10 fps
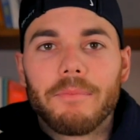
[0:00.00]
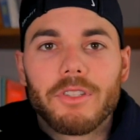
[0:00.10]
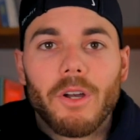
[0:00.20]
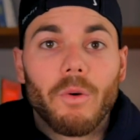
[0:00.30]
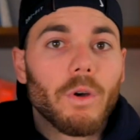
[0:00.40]

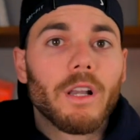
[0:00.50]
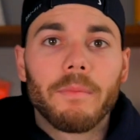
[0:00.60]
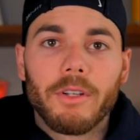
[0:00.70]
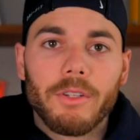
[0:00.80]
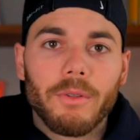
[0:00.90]
So what
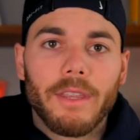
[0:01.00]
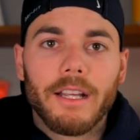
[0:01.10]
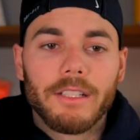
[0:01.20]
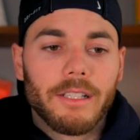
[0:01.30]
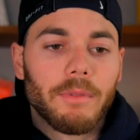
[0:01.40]
I'm going to do
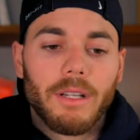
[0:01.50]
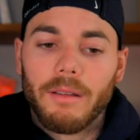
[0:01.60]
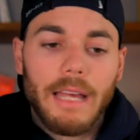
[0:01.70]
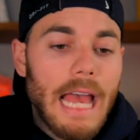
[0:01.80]
there is I'm going to